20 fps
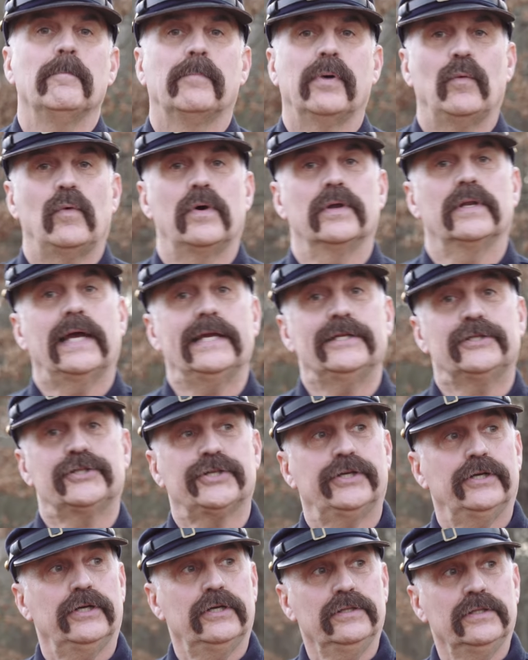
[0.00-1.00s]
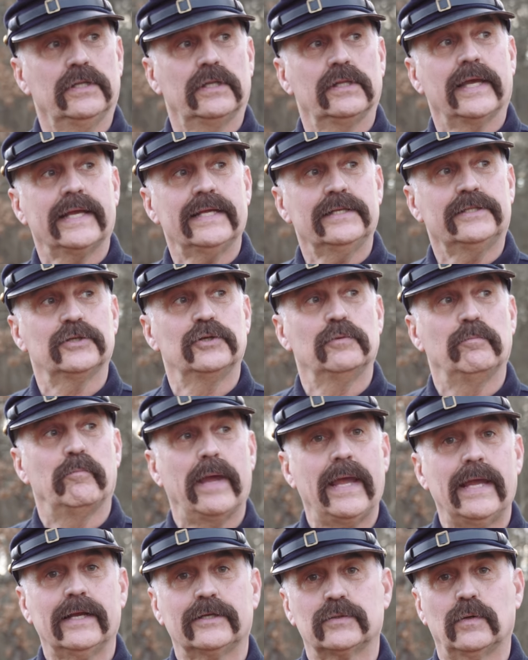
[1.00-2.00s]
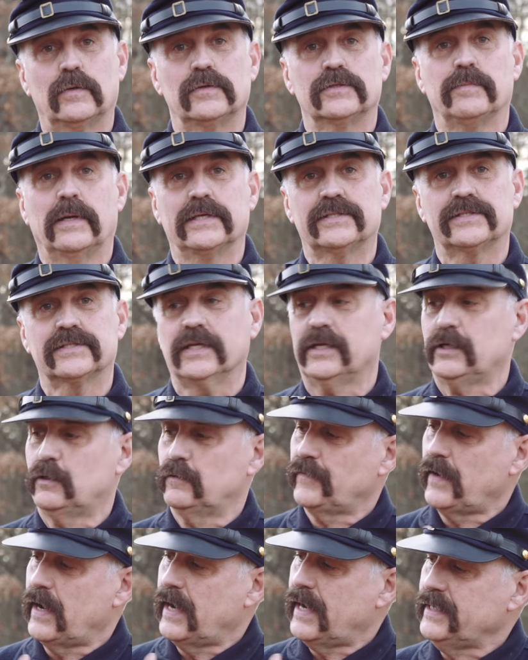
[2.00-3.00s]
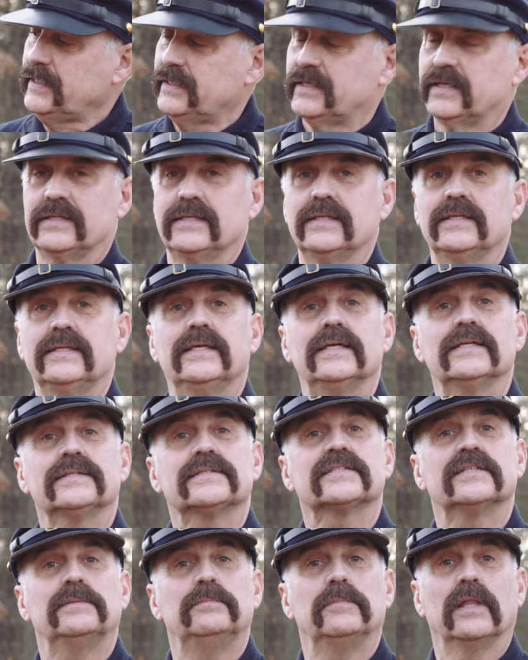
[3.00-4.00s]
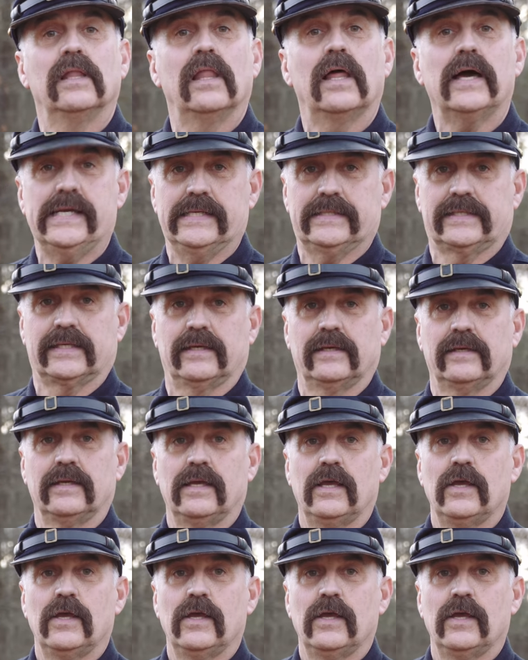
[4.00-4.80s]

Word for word: But when I turn the lantern back towards myself, I can get some light.